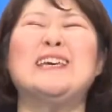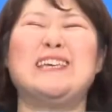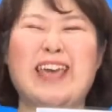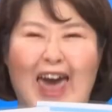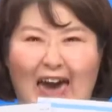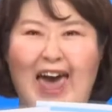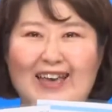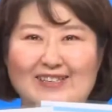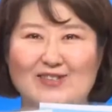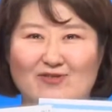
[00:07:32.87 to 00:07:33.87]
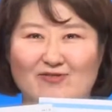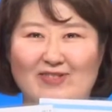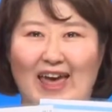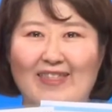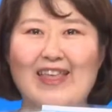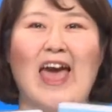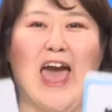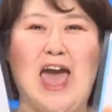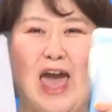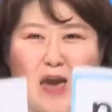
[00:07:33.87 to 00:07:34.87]
Yes. Then
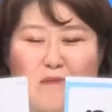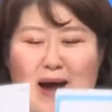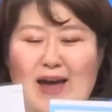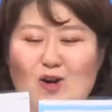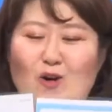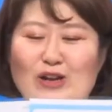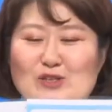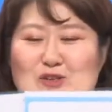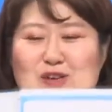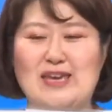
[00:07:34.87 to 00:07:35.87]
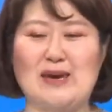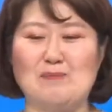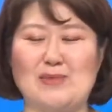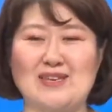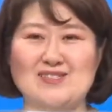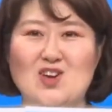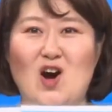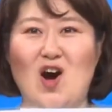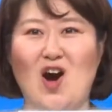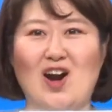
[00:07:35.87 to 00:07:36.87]
am I going to keep these
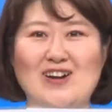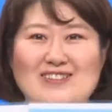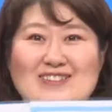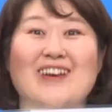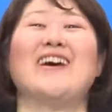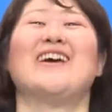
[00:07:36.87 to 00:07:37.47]
cards?